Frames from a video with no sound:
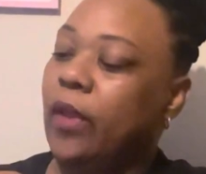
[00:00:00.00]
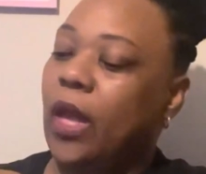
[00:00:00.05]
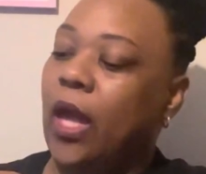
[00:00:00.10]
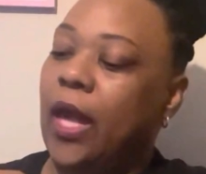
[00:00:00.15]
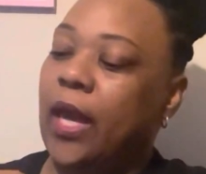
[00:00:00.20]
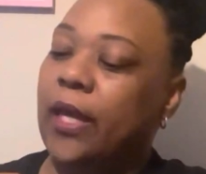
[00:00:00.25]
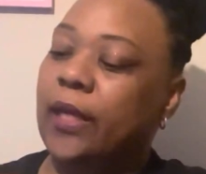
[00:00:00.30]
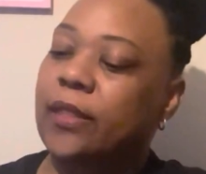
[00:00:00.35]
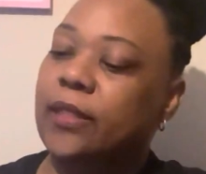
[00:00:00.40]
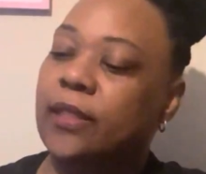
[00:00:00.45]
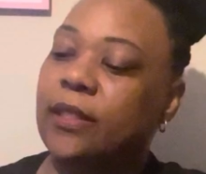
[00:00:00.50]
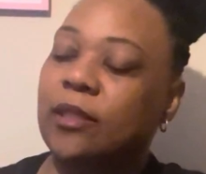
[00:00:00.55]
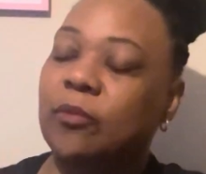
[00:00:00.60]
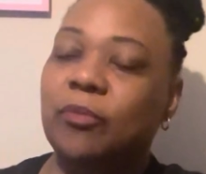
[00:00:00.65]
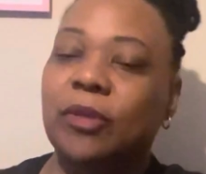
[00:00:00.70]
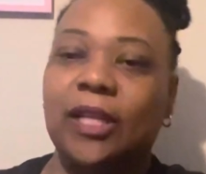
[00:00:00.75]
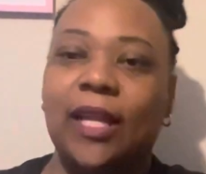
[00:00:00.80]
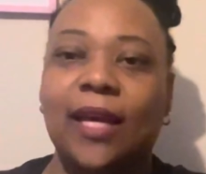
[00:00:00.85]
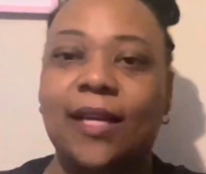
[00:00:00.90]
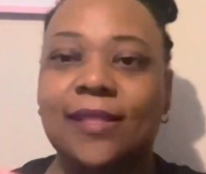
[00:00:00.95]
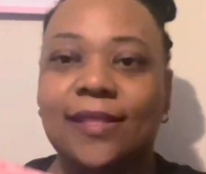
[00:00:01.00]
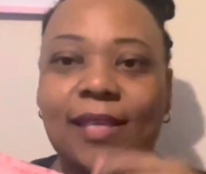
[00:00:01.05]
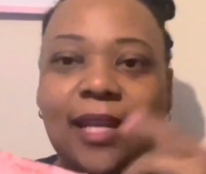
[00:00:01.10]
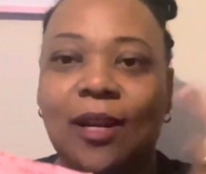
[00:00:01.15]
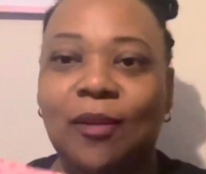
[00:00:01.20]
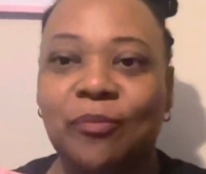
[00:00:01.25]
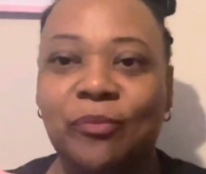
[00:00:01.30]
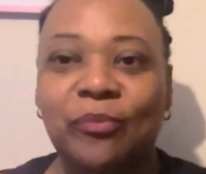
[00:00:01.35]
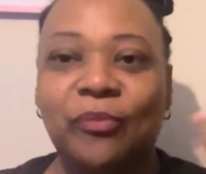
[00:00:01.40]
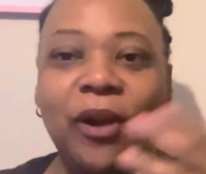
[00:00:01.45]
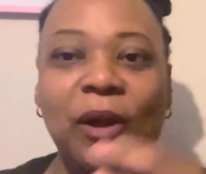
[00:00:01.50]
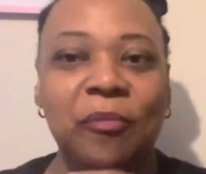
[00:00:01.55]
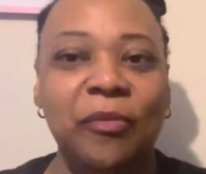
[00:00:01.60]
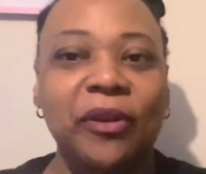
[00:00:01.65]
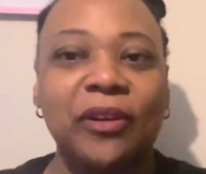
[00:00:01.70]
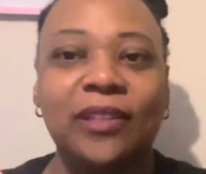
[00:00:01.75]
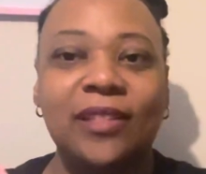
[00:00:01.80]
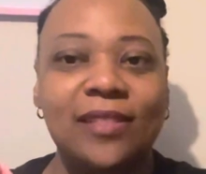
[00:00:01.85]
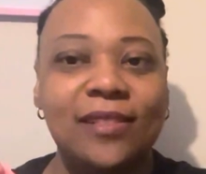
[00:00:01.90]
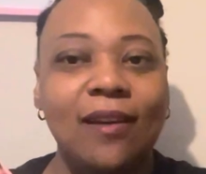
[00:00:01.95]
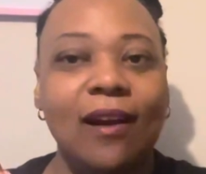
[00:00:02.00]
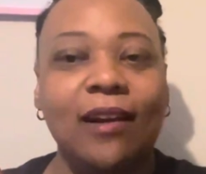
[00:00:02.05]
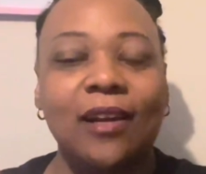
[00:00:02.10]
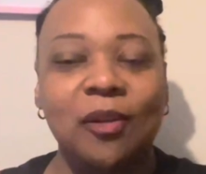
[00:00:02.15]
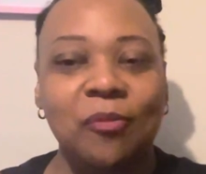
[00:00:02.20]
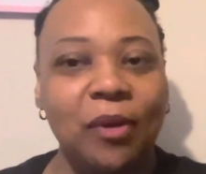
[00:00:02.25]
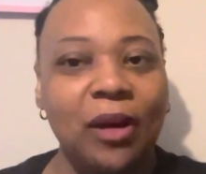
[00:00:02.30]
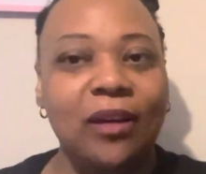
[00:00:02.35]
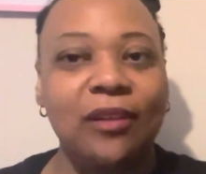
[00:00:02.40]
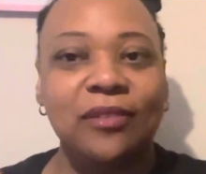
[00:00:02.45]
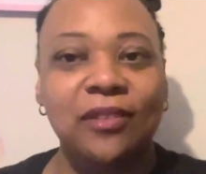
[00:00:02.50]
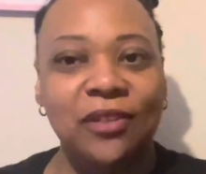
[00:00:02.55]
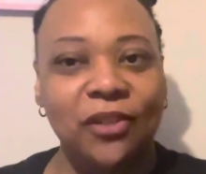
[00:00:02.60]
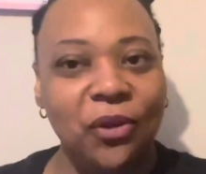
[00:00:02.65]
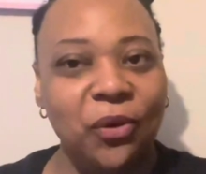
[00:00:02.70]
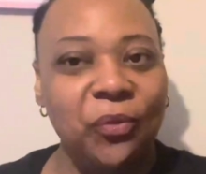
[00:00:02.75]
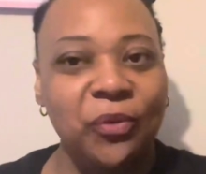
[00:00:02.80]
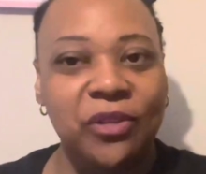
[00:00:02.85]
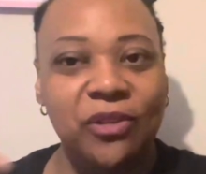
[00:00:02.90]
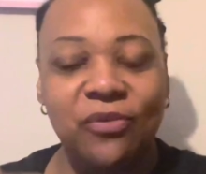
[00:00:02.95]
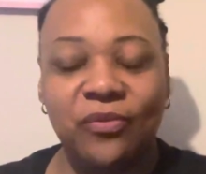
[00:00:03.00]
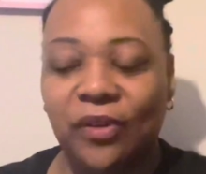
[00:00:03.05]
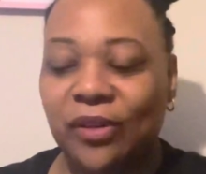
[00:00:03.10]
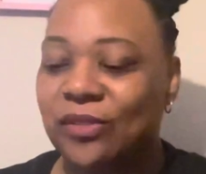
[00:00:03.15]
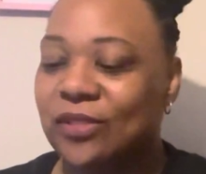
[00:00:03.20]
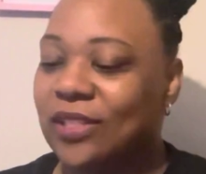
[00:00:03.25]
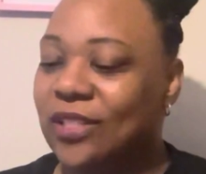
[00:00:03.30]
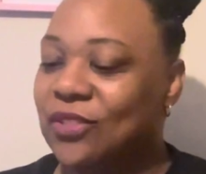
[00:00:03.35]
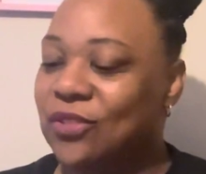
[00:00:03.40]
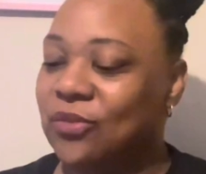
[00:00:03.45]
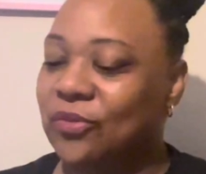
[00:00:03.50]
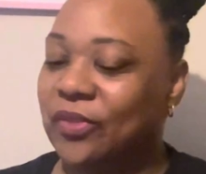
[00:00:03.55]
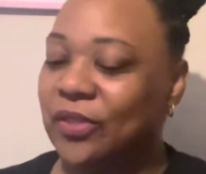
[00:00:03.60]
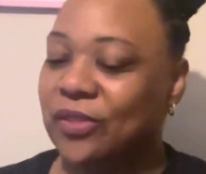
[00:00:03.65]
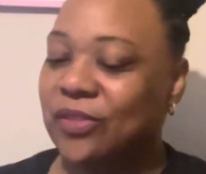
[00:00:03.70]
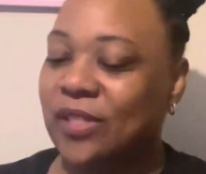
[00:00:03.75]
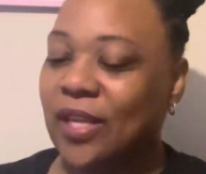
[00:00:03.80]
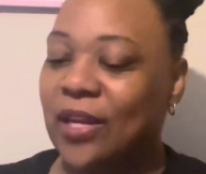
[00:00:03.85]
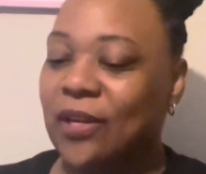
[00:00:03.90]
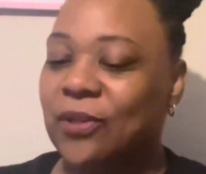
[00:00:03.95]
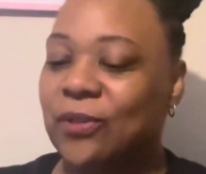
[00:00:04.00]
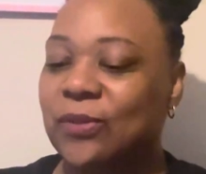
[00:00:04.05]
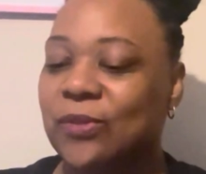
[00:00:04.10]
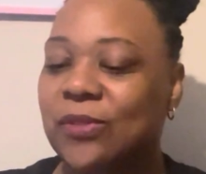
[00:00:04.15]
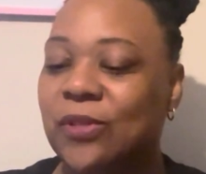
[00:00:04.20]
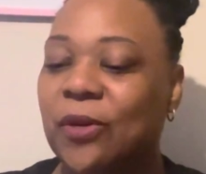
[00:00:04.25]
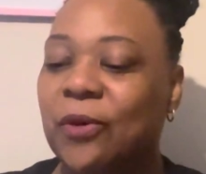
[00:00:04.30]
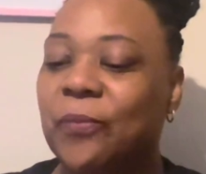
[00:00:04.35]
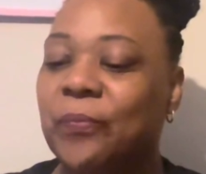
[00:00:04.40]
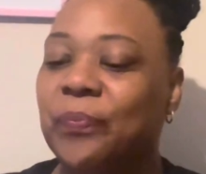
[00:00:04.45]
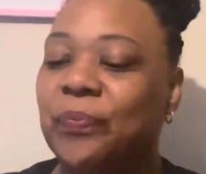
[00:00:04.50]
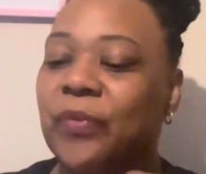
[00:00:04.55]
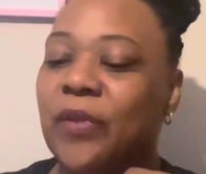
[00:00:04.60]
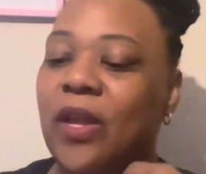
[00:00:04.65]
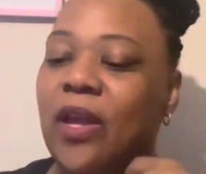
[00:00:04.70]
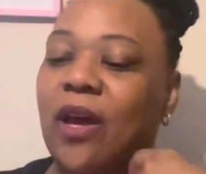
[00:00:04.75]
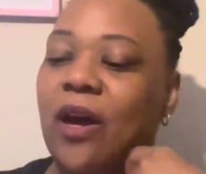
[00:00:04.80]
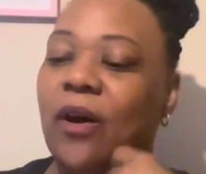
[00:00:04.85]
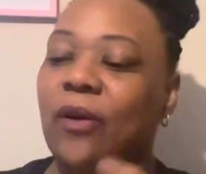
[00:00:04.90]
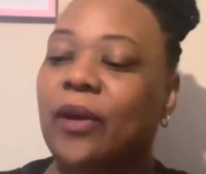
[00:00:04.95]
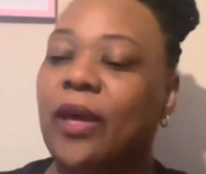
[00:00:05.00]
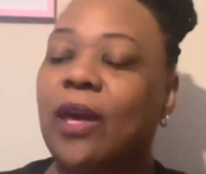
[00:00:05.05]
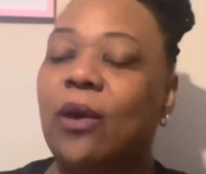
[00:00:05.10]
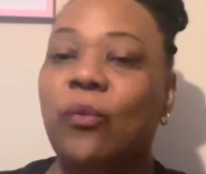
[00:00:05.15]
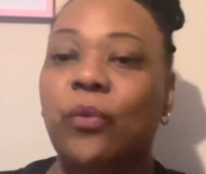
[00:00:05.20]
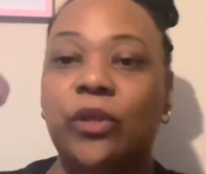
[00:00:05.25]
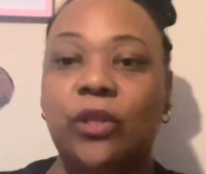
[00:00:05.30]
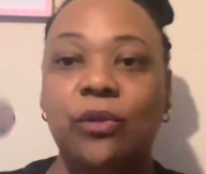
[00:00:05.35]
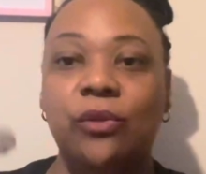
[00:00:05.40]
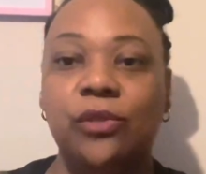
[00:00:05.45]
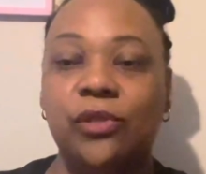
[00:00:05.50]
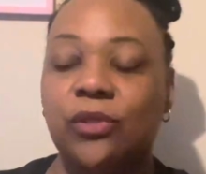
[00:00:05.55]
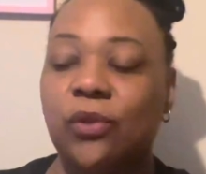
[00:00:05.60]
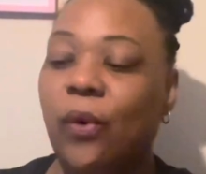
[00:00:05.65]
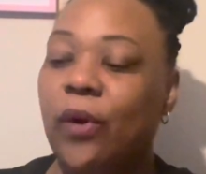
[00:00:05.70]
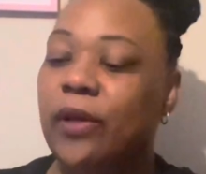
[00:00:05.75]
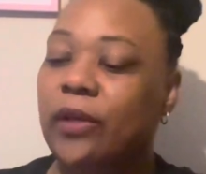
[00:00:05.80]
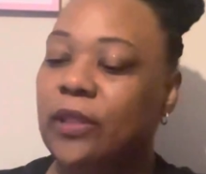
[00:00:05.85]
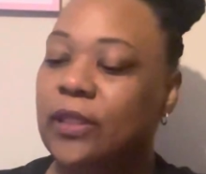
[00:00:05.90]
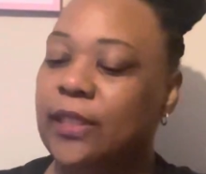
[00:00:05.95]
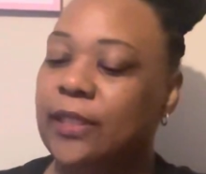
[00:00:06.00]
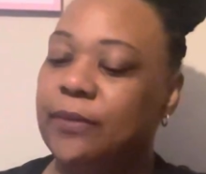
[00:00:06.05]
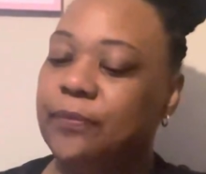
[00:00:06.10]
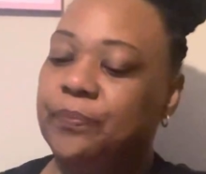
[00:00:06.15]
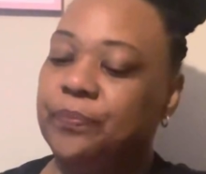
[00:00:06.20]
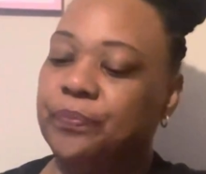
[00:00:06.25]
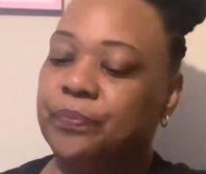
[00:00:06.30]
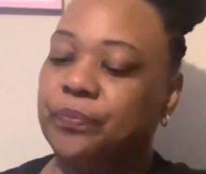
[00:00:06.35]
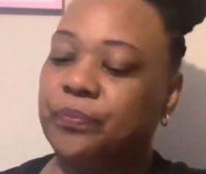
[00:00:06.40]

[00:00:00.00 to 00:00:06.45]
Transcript: And, but like I said, I'm primarily talking about, you know, when you first get your first cycle. So, okay, when you soil it,